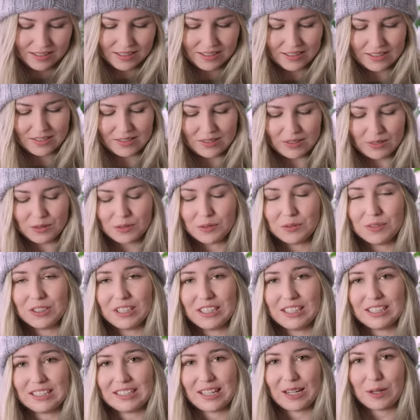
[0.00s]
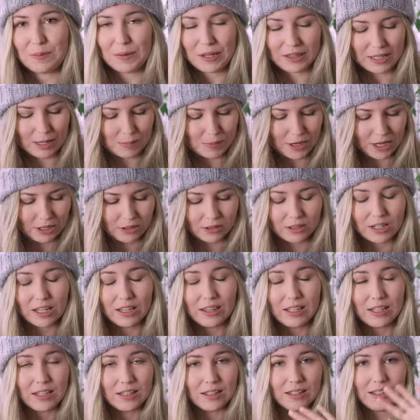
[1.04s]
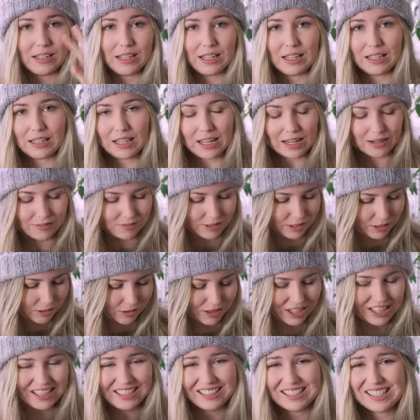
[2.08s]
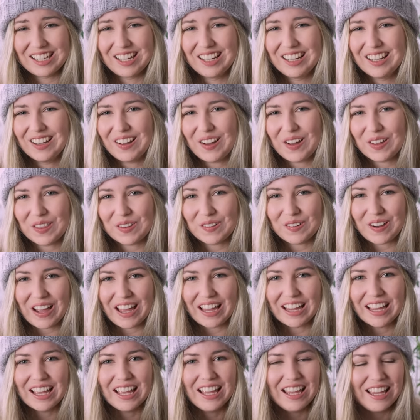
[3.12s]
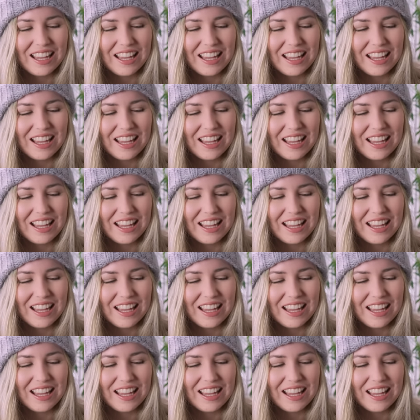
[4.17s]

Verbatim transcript: So really excited about that pattern, and then a lot of other things on the way.